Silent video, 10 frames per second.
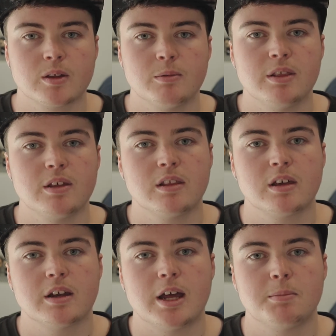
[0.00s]
One thing
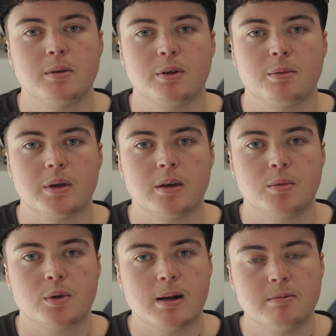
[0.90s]
that can happen with being
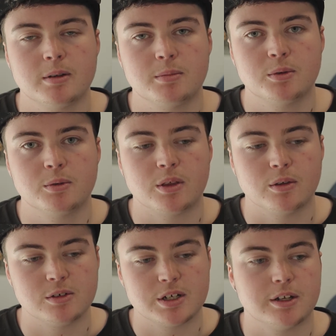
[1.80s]
more comfortable with
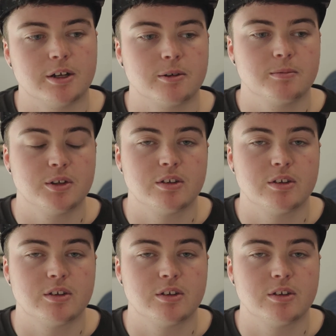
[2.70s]
your gender, your